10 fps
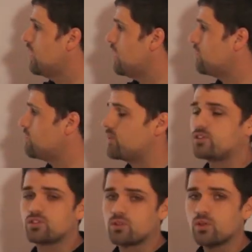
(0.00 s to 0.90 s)
of the
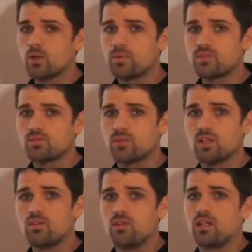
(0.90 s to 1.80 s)
scripts for
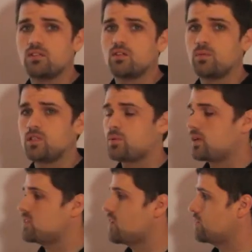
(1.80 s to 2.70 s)
inviting to your
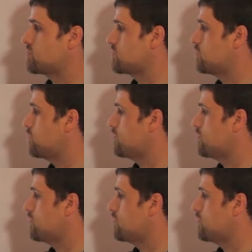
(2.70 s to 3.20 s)
Beachbody Challenge group,